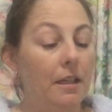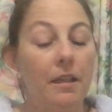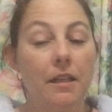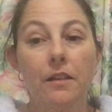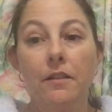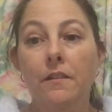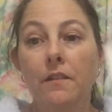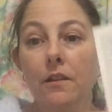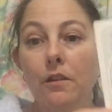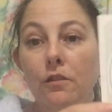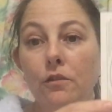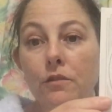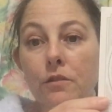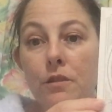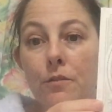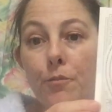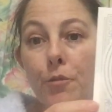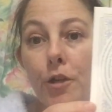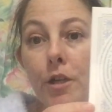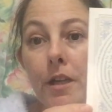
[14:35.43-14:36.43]
is the
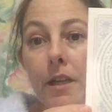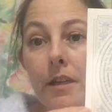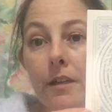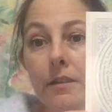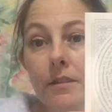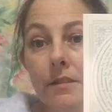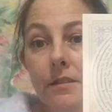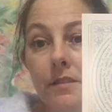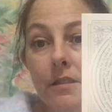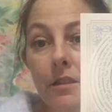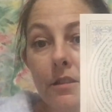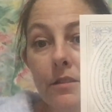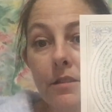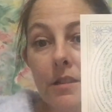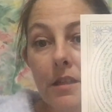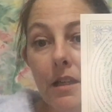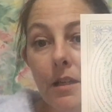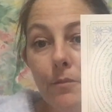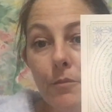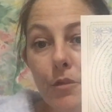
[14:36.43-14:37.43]
Lord's Prayer, so
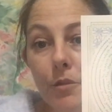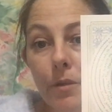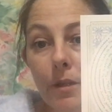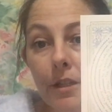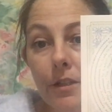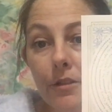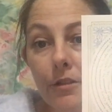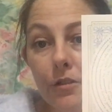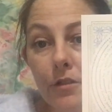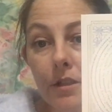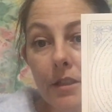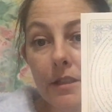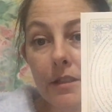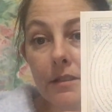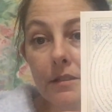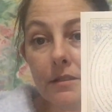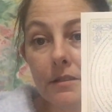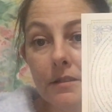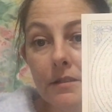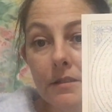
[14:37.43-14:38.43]
Psalm 23.